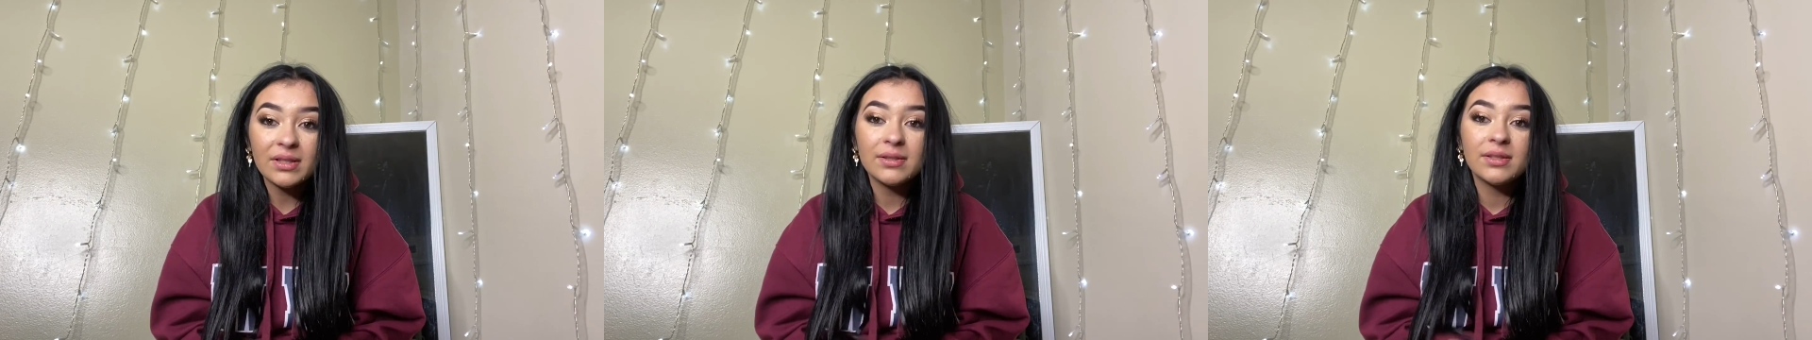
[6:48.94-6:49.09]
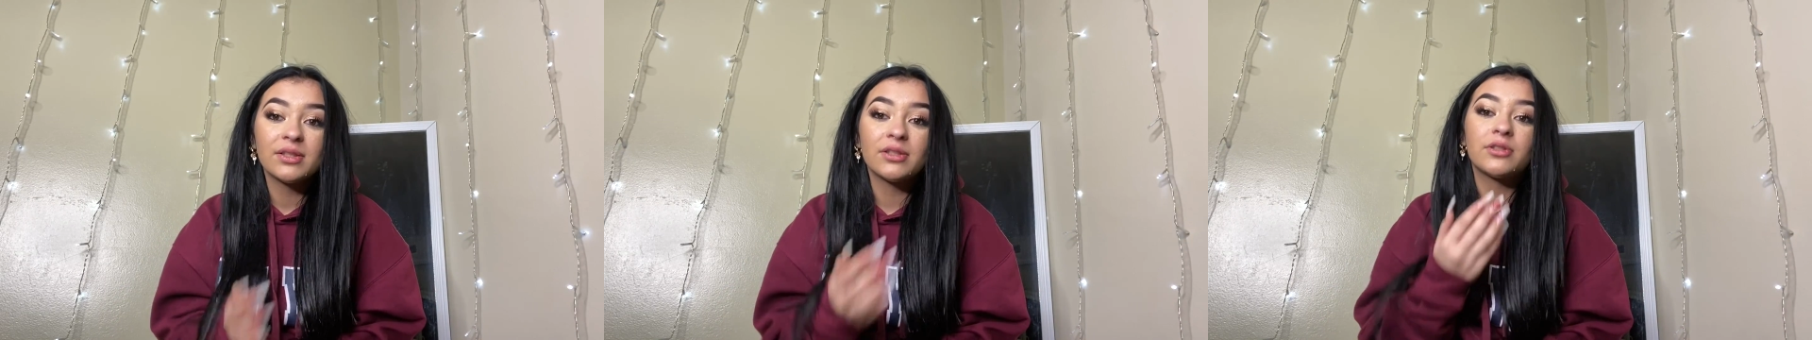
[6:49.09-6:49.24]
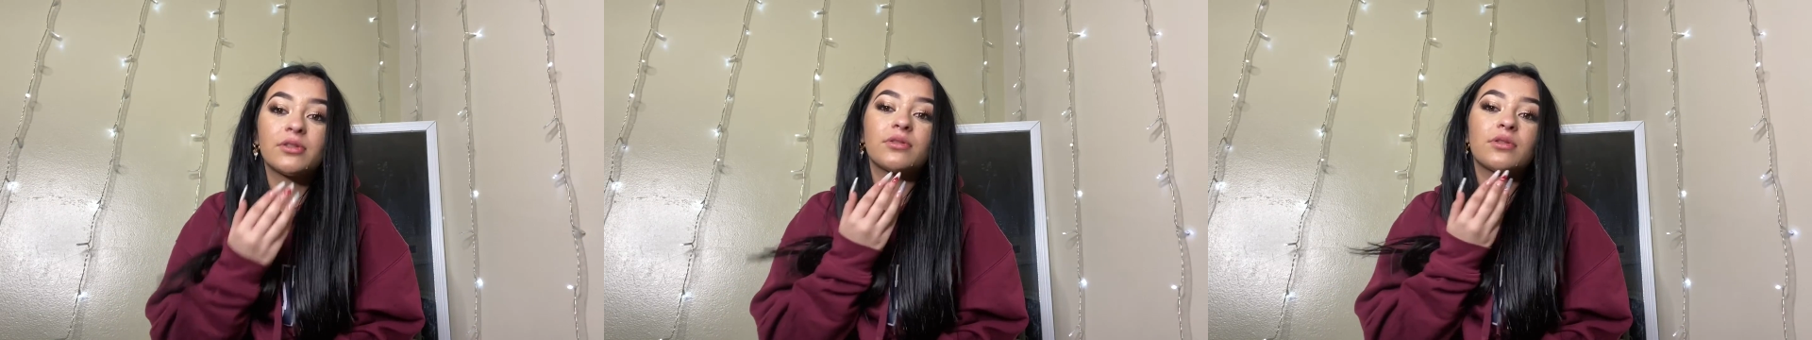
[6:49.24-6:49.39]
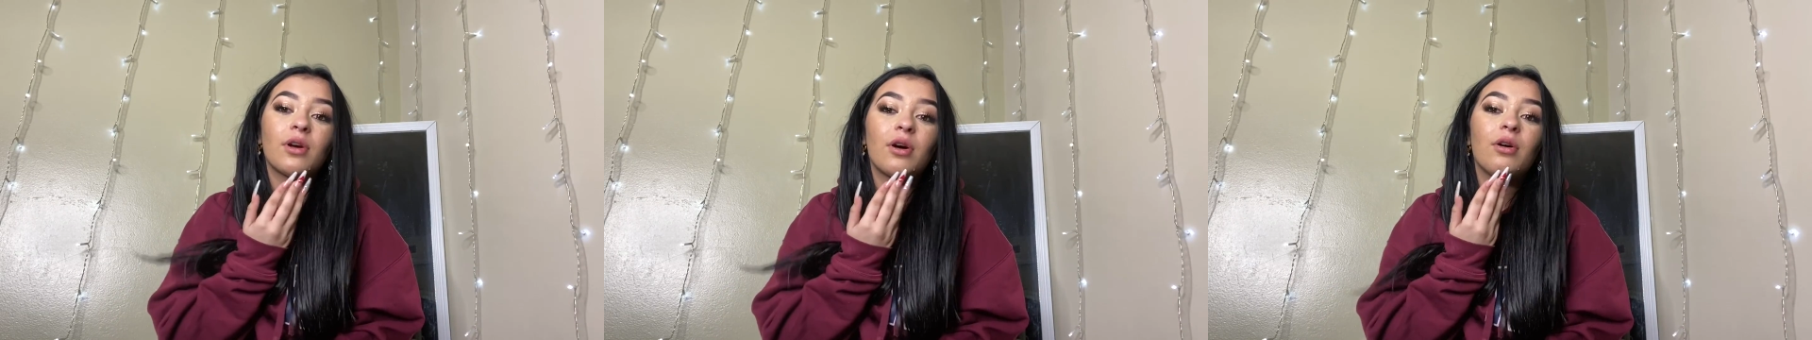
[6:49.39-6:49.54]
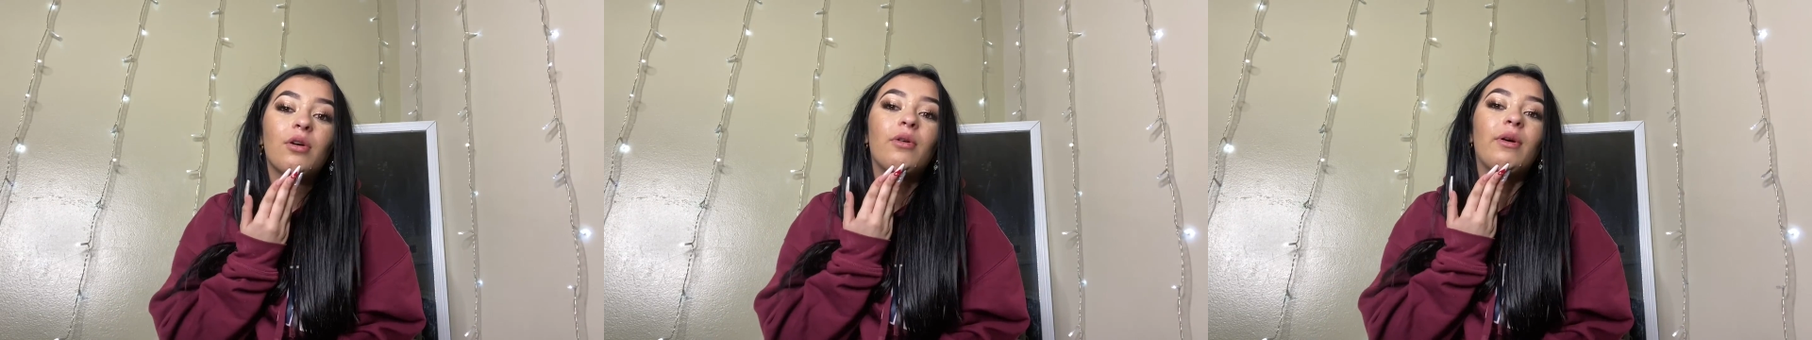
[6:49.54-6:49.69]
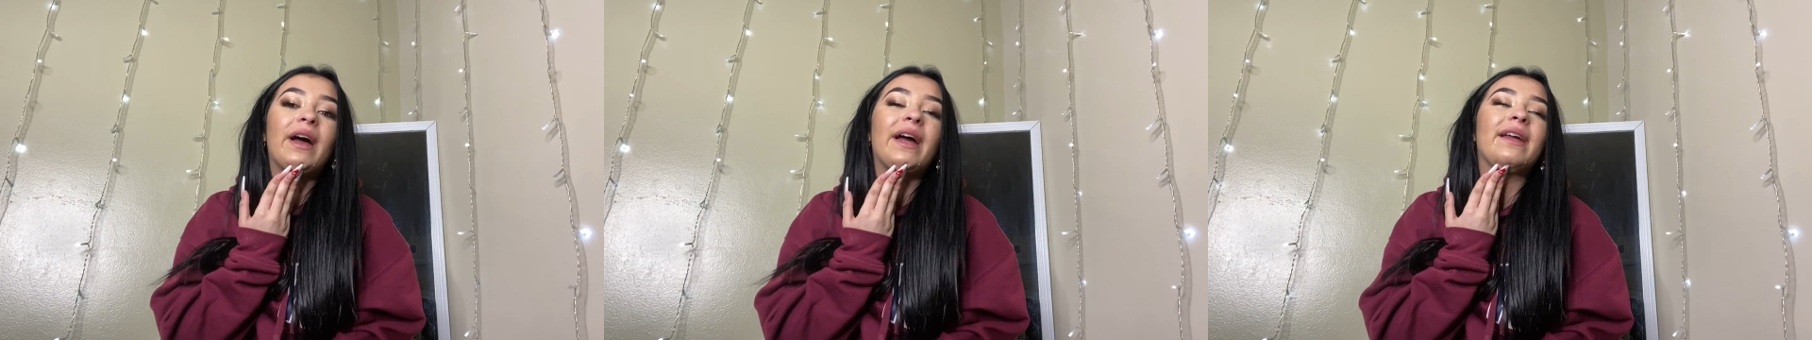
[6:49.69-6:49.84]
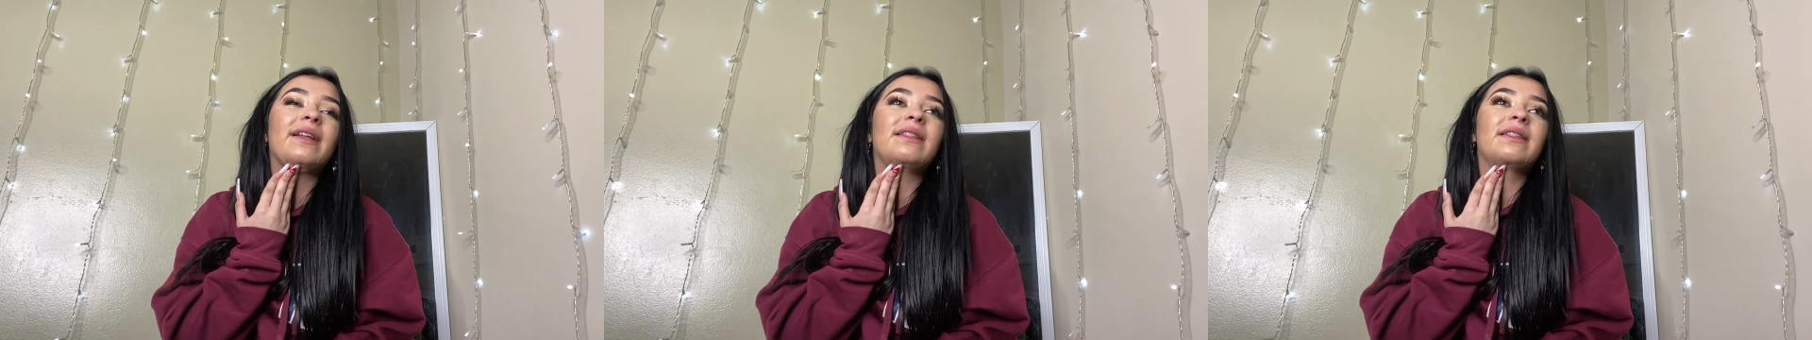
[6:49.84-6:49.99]
So
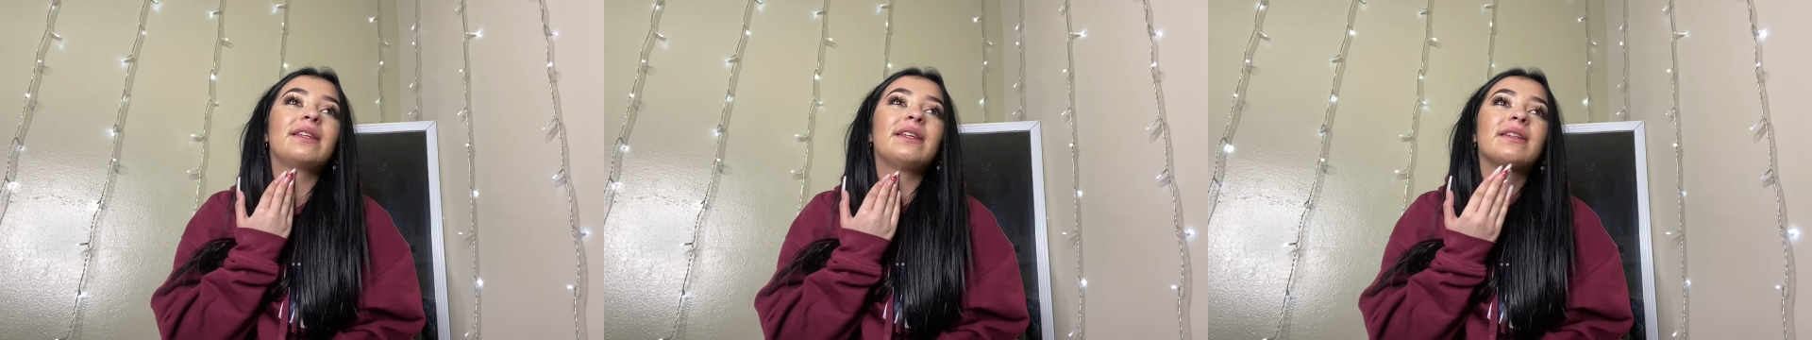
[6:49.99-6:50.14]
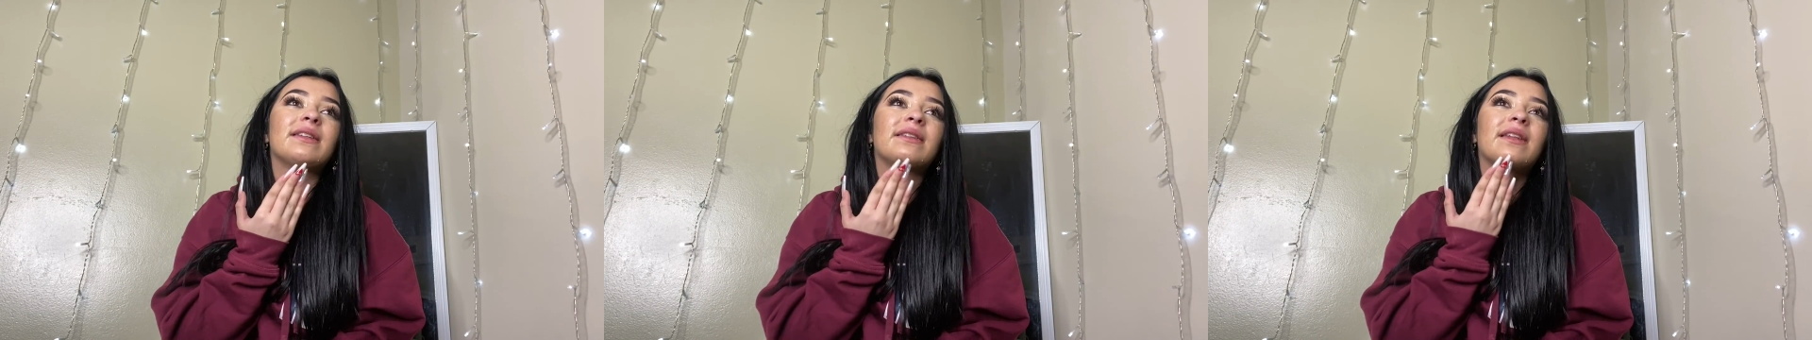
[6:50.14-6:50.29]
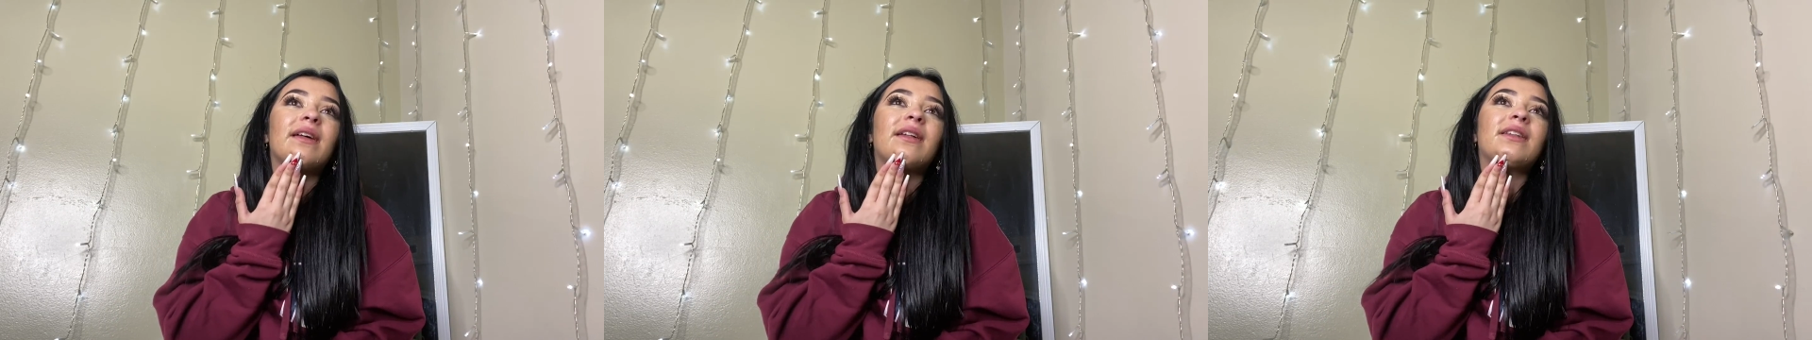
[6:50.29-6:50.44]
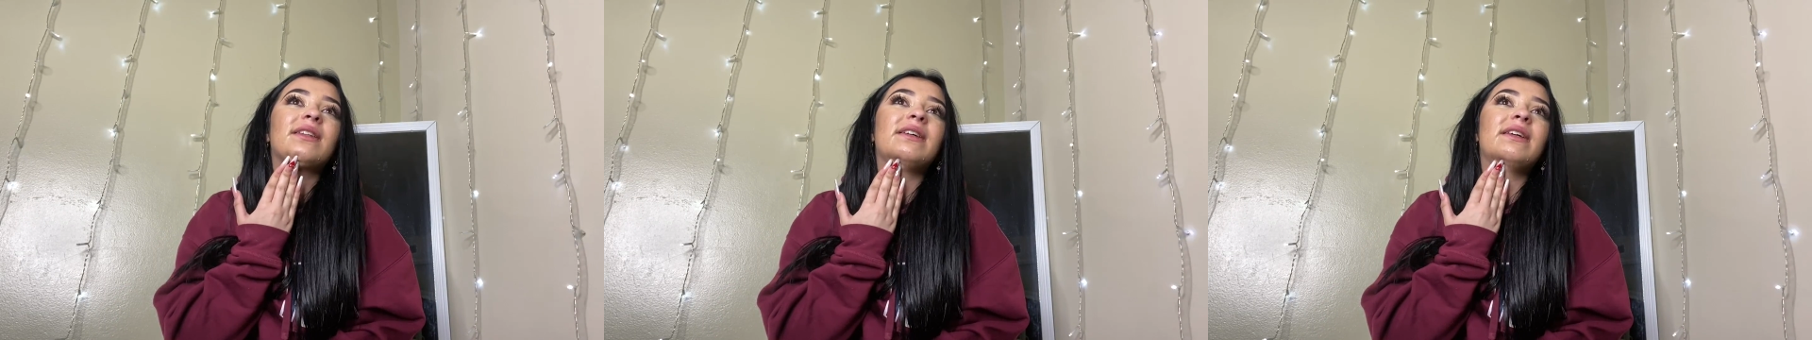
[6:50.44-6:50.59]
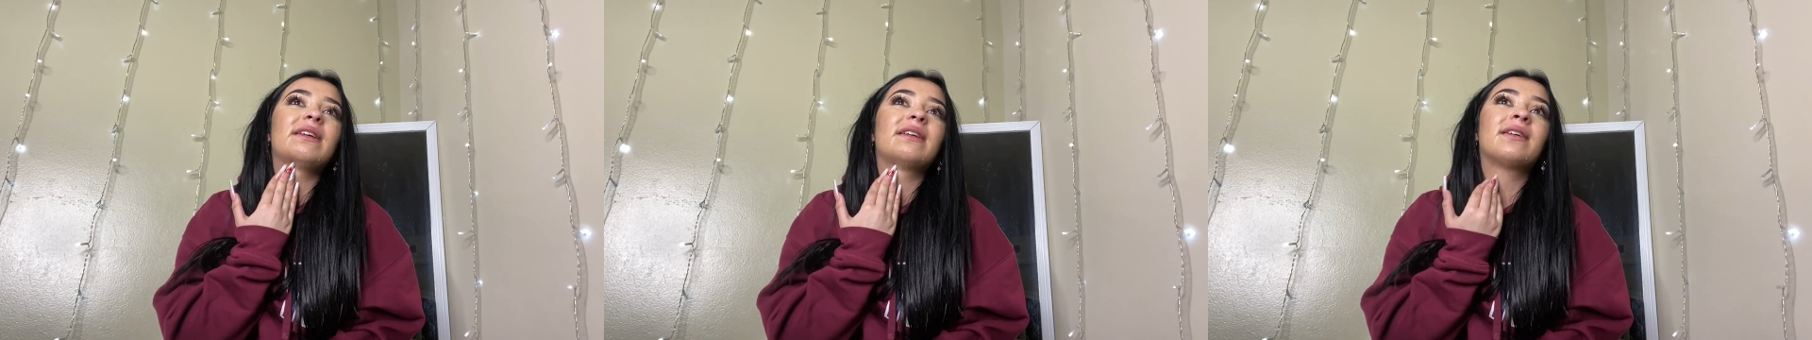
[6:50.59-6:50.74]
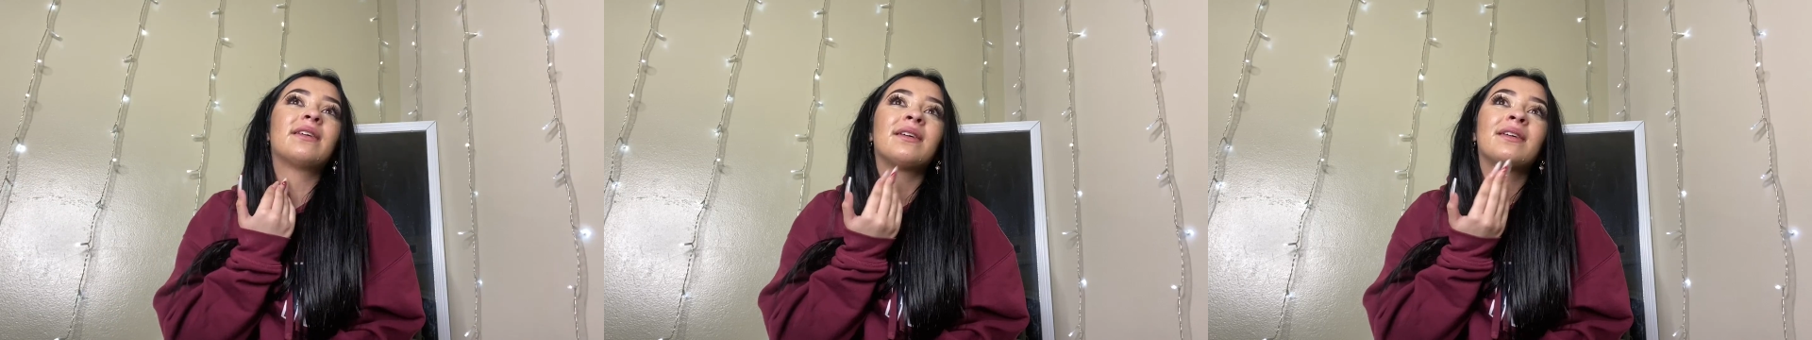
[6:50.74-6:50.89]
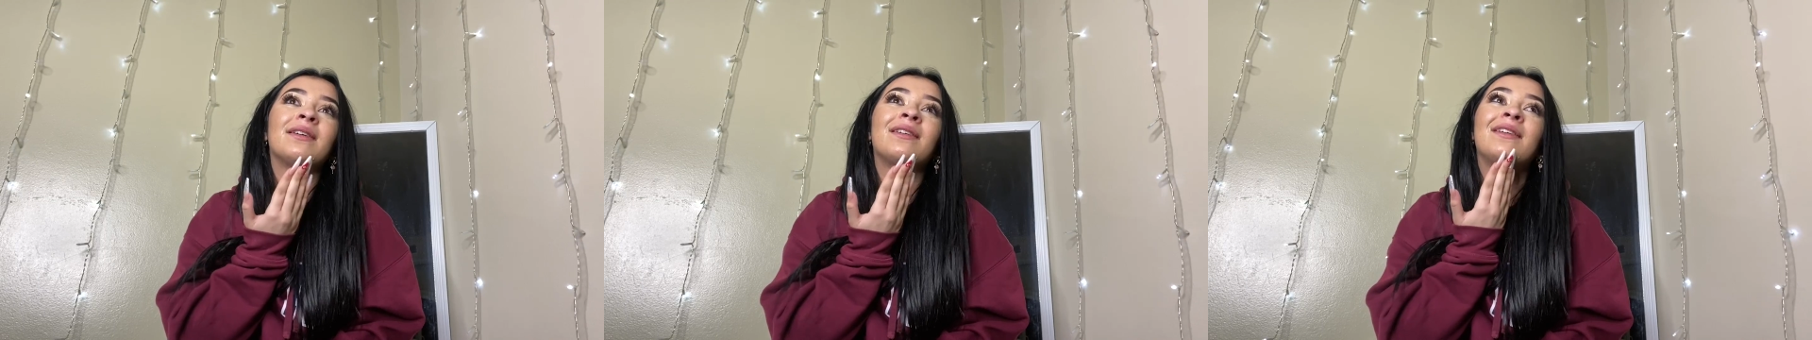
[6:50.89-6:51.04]
I think that,
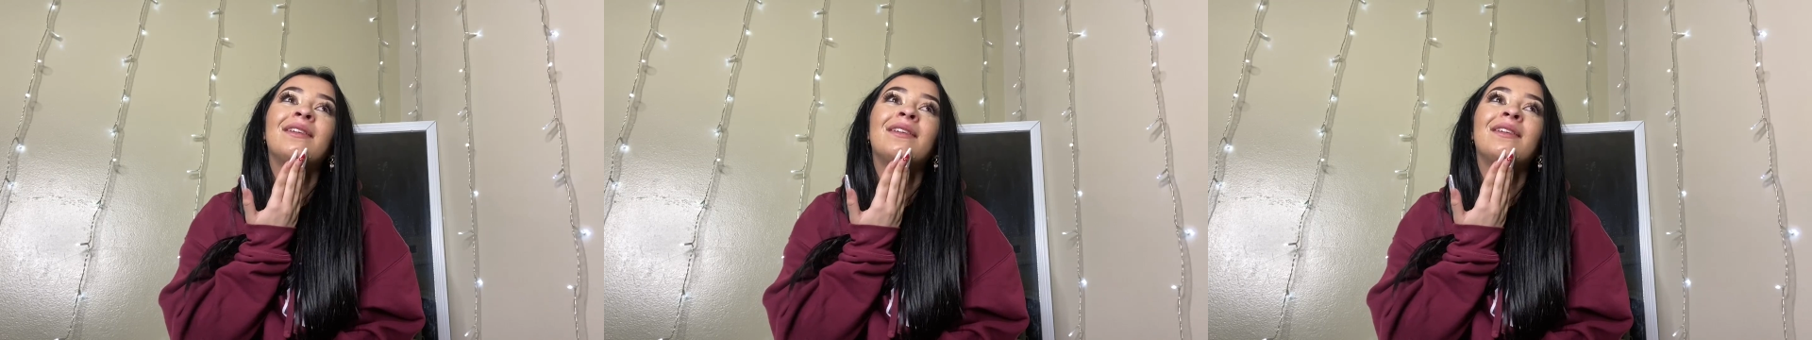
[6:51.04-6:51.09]
like,